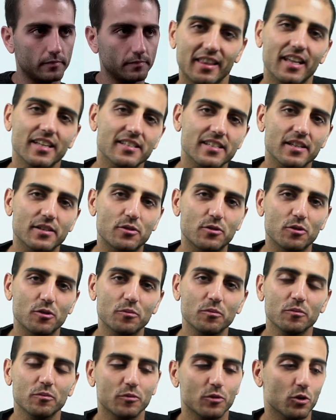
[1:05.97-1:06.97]
Let's
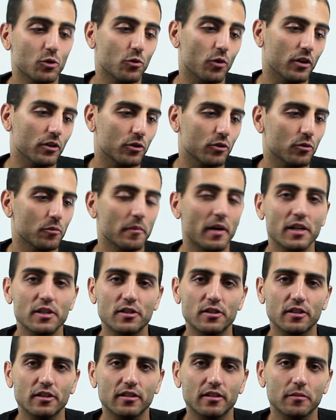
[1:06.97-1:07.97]
assume you want to
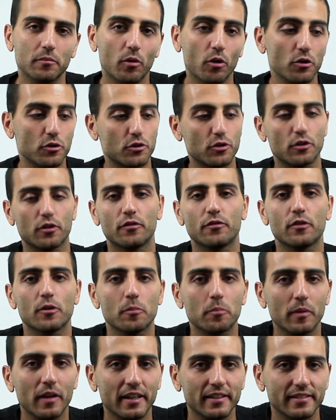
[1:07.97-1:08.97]
measure the moisture of your
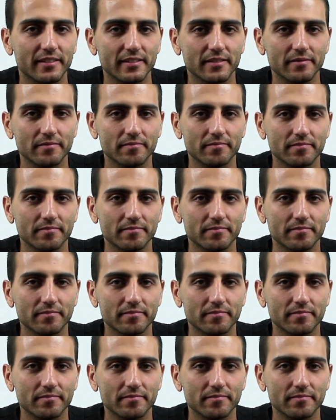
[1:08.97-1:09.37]
plant.